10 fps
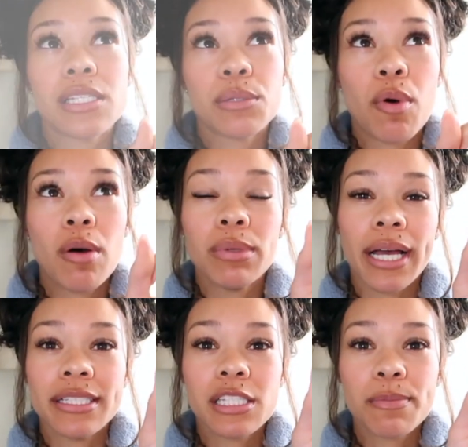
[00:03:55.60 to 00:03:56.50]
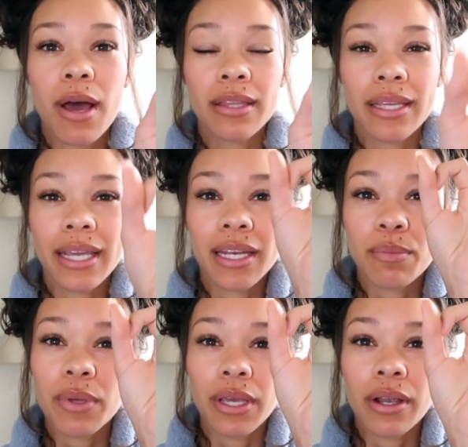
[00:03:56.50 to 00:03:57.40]
small blind spot that can
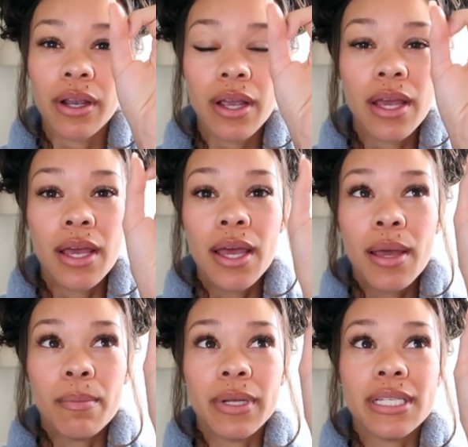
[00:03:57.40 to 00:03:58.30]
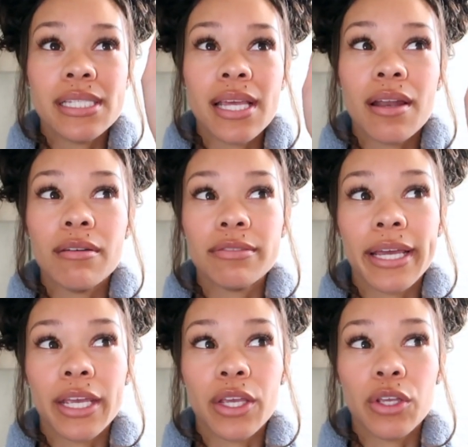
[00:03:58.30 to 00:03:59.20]
appear, but instead of
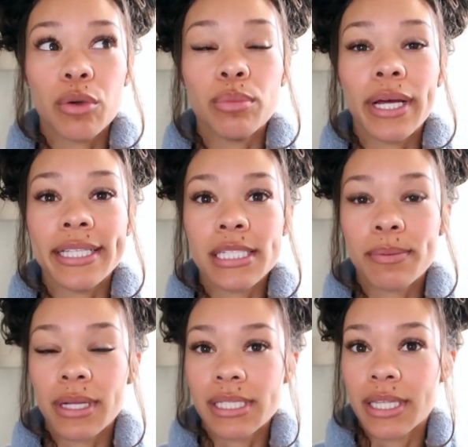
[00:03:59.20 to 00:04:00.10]
like your blind spots